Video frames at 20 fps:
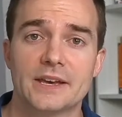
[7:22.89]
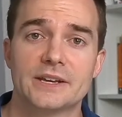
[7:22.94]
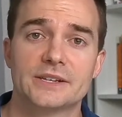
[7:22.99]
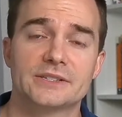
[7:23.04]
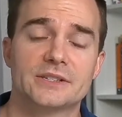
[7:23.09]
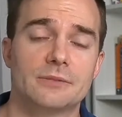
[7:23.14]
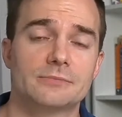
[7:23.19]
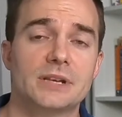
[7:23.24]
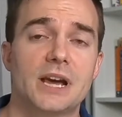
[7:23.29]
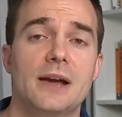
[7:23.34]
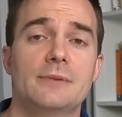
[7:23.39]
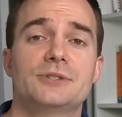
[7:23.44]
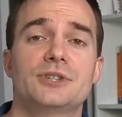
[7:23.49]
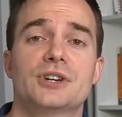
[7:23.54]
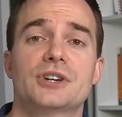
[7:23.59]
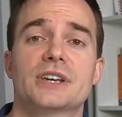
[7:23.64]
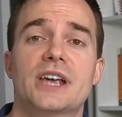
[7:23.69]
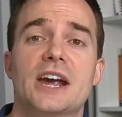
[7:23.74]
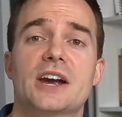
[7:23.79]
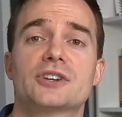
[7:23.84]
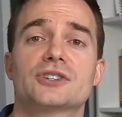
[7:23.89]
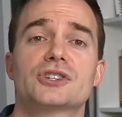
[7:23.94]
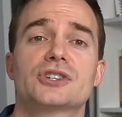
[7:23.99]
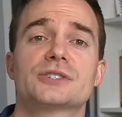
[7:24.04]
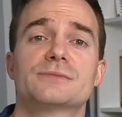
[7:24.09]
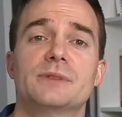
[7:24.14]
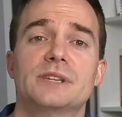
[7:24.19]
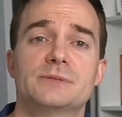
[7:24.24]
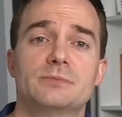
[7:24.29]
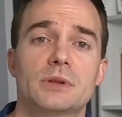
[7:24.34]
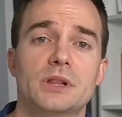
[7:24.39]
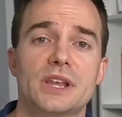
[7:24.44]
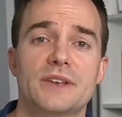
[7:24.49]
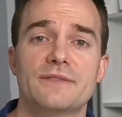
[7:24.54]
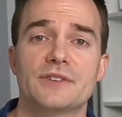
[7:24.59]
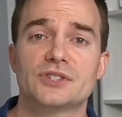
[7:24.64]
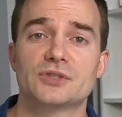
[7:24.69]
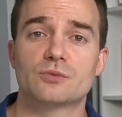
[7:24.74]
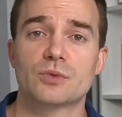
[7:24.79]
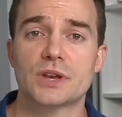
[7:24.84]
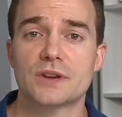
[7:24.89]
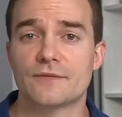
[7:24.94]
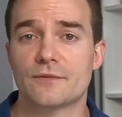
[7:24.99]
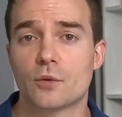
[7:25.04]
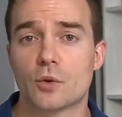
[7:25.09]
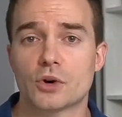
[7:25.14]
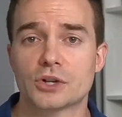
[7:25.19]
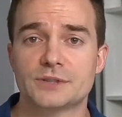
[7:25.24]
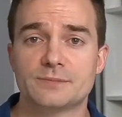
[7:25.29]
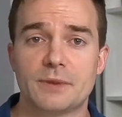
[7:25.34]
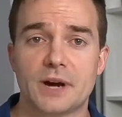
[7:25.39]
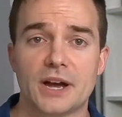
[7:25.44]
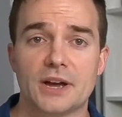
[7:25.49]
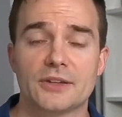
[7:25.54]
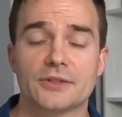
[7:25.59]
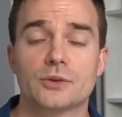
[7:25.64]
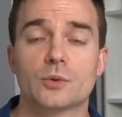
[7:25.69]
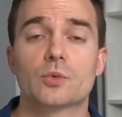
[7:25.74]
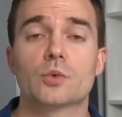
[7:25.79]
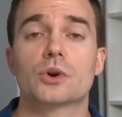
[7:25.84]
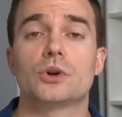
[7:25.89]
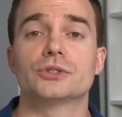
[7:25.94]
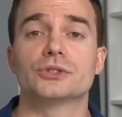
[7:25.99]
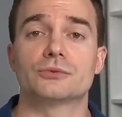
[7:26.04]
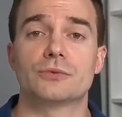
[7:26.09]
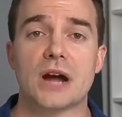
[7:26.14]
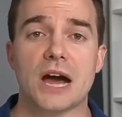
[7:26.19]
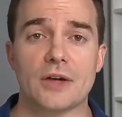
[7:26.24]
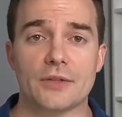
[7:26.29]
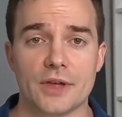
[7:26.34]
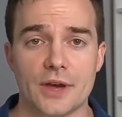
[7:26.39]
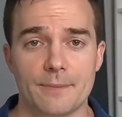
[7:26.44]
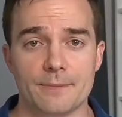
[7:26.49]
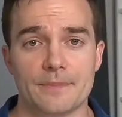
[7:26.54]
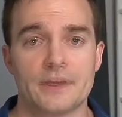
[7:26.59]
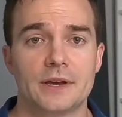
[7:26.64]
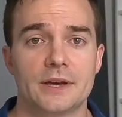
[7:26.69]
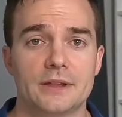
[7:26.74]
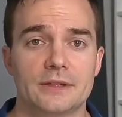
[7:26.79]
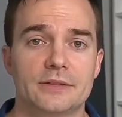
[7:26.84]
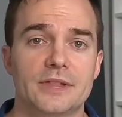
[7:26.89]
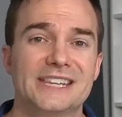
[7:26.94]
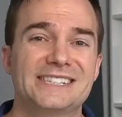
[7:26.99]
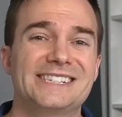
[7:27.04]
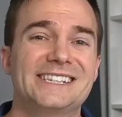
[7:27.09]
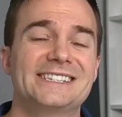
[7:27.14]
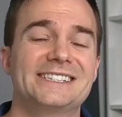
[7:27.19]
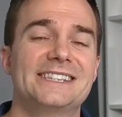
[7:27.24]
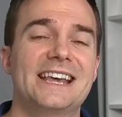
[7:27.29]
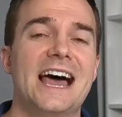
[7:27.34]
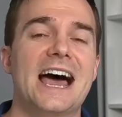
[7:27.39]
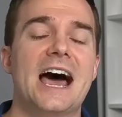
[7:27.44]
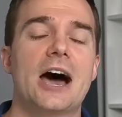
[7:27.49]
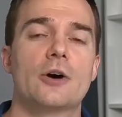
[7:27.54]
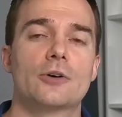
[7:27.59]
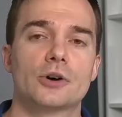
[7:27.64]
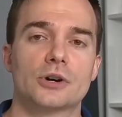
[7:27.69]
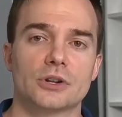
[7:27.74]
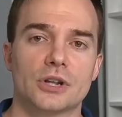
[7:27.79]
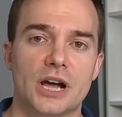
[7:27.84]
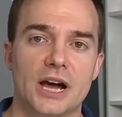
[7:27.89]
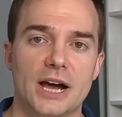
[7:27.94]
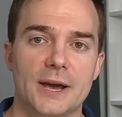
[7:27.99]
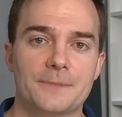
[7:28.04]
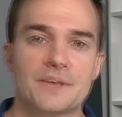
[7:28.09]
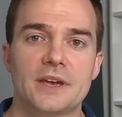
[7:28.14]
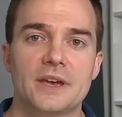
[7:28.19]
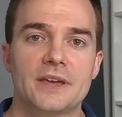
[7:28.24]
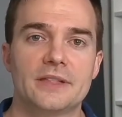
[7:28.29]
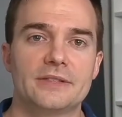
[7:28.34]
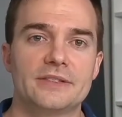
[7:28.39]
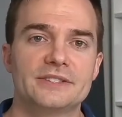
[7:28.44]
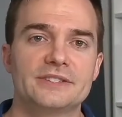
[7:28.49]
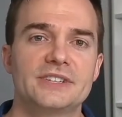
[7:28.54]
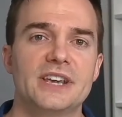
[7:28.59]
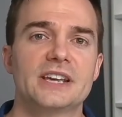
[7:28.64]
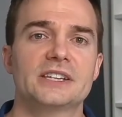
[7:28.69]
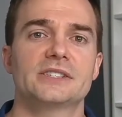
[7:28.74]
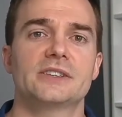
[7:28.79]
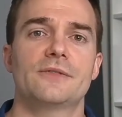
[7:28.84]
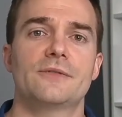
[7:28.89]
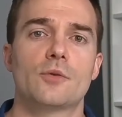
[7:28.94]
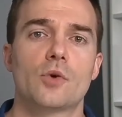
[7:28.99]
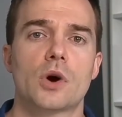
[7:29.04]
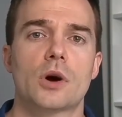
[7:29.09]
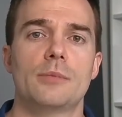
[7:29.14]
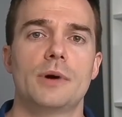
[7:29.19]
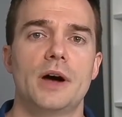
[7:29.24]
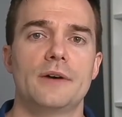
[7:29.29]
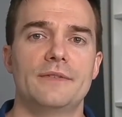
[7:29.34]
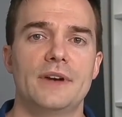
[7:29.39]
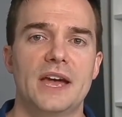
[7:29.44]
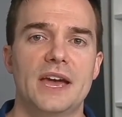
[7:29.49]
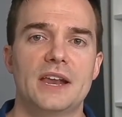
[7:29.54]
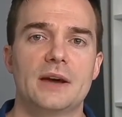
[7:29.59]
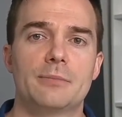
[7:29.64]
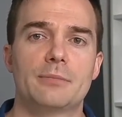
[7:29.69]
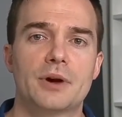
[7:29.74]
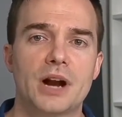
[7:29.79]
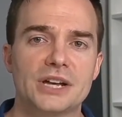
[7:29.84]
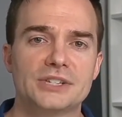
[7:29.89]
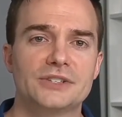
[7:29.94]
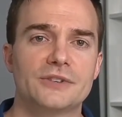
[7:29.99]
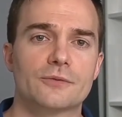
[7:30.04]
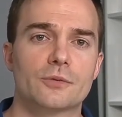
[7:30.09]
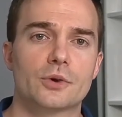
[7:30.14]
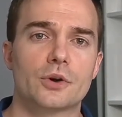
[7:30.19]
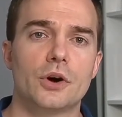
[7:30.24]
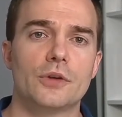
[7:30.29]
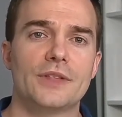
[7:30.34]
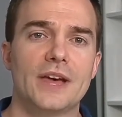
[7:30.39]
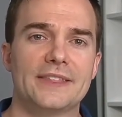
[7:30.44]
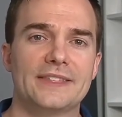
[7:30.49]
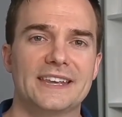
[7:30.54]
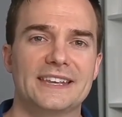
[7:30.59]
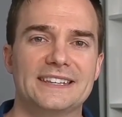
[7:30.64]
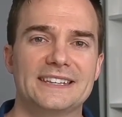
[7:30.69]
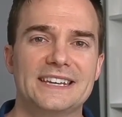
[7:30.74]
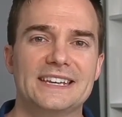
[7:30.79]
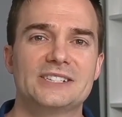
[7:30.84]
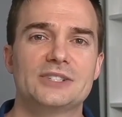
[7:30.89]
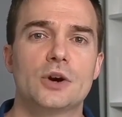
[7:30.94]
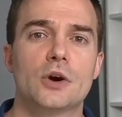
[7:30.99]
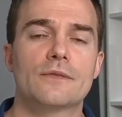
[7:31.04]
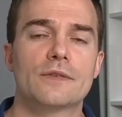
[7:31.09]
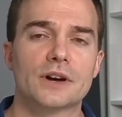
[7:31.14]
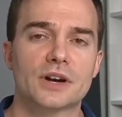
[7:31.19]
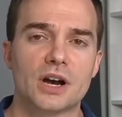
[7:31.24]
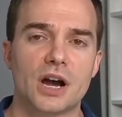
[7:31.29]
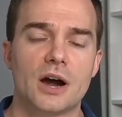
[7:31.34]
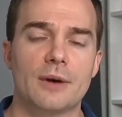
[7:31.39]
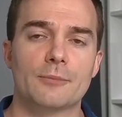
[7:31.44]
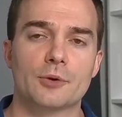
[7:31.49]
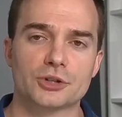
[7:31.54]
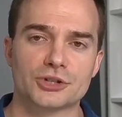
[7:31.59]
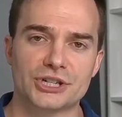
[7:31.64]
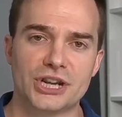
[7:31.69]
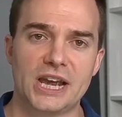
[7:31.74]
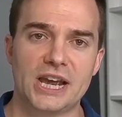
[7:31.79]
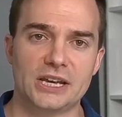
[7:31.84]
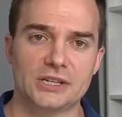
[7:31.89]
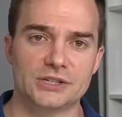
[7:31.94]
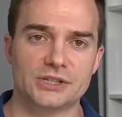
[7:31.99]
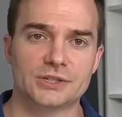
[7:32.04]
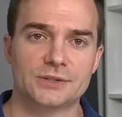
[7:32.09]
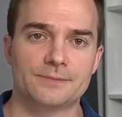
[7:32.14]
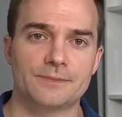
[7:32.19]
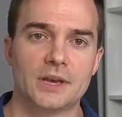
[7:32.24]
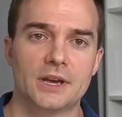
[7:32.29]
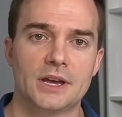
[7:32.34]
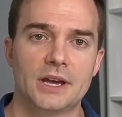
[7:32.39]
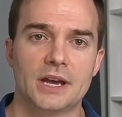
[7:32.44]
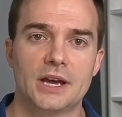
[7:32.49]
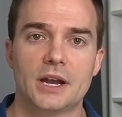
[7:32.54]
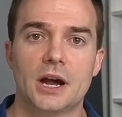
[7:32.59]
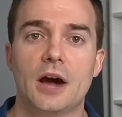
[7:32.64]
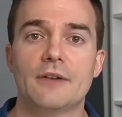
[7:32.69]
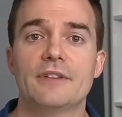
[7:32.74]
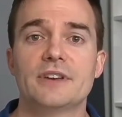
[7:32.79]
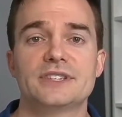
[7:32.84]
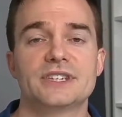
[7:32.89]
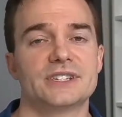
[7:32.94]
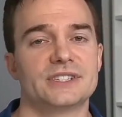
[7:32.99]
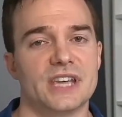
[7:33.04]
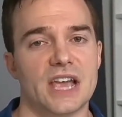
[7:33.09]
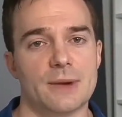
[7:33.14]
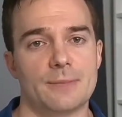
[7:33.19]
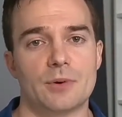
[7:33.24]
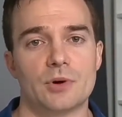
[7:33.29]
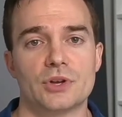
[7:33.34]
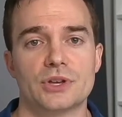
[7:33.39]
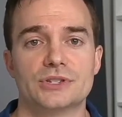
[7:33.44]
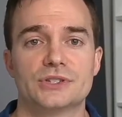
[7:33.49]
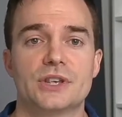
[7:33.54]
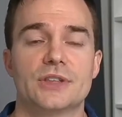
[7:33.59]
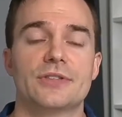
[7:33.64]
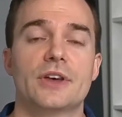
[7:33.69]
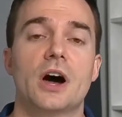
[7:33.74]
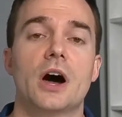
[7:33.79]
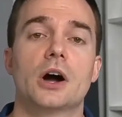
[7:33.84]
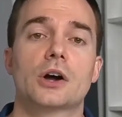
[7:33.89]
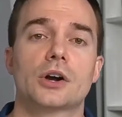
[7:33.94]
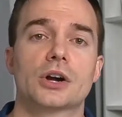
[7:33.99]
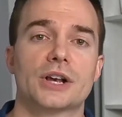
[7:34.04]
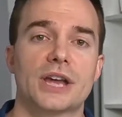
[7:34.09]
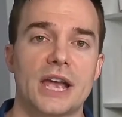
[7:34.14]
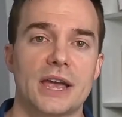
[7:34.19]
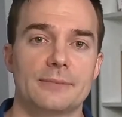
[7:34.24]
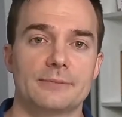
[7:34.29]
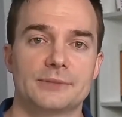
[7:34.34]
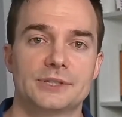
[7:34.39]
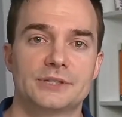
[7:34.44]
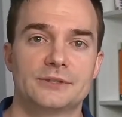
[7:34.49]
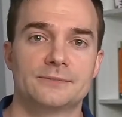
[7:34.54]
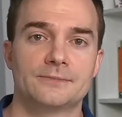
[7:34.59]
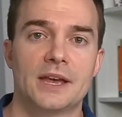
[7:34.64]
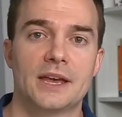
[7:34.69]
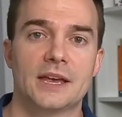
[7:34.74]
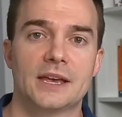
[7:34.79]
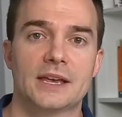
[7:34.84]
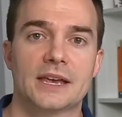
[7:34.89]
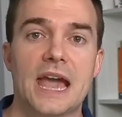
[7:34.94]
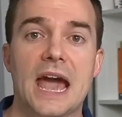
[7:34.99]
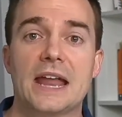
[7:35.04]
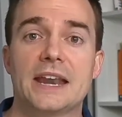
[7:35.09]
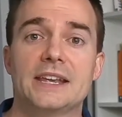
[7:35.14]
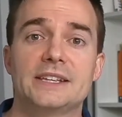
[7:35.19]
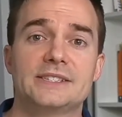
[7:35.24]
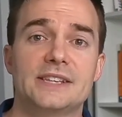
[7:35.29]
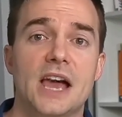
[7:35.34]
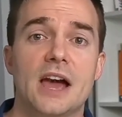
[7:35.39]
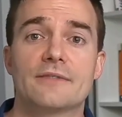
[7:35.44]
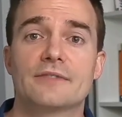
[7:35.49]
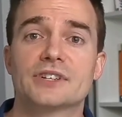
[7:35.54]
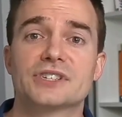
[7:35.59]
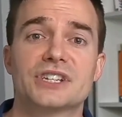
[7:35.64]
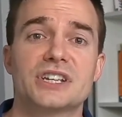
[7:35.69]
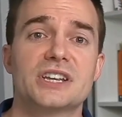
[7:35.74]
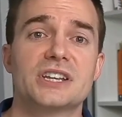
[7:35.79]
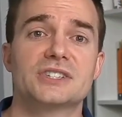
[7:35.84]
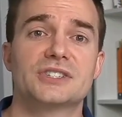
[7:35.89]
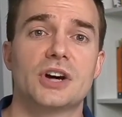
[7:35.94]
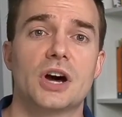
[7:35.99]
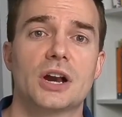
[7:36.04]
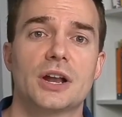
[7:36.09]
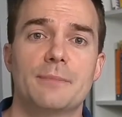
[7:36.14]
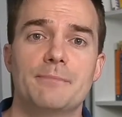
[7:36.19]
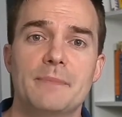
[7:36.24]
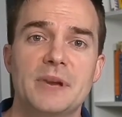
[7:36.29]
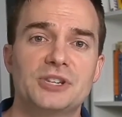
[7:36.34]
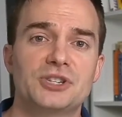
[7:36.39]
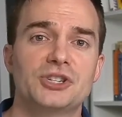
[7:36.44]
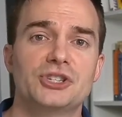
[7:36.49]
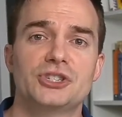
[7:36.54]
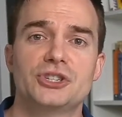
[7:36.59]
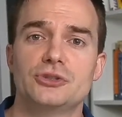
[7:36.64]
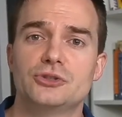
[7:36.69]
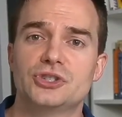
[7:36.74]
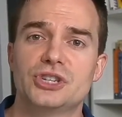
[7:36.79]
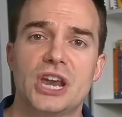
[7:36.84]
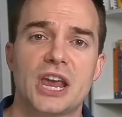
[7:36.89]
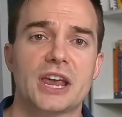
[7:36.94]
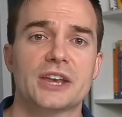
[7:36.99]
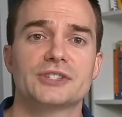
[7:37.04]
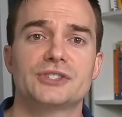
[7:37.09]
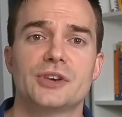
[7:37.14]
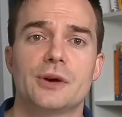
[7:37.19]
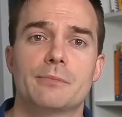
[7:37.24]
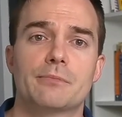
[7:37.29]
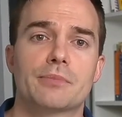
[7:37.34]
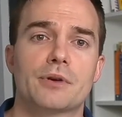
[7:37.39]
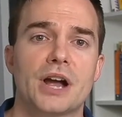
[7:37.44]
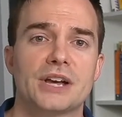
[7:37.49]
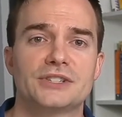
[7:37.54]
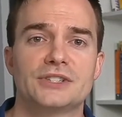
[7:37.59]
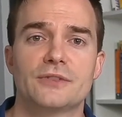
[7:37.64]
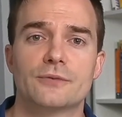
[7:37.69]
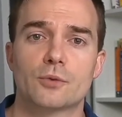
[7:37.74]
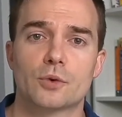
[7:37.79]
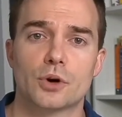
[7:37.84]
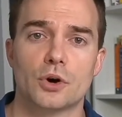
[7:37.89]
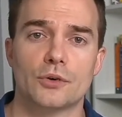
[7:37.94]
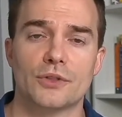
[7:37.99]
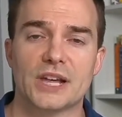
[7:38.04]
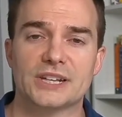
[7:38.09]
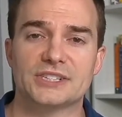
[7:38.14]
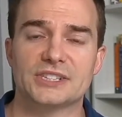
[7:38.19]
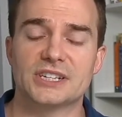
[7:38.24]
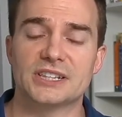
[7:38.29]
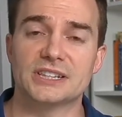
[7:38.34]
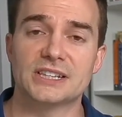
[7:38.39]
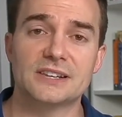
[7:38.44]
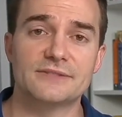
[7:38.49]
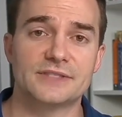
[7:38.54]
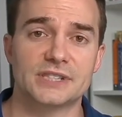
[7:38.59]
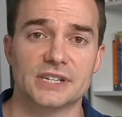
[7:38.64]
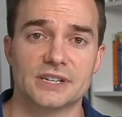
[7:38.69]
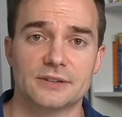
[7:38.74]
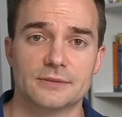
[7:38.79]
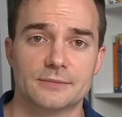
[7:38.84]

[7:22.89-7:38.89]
Sometimes your character's misbelief is reinforced by the world around them. This is the outer lie. This takes the form of an oppressive world that they need to overcome or change. An obvious example is The Hunger Games. Katniss Everdeen is on a mission to change the oppressive world that she lives in.